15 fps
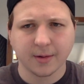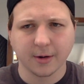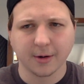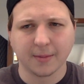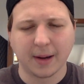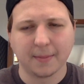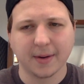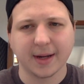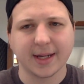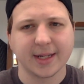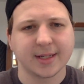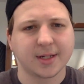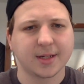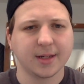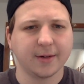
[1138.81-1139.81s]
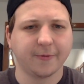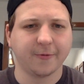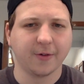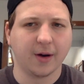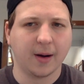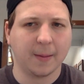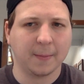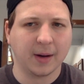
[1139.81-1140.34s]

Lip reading: or my buddies from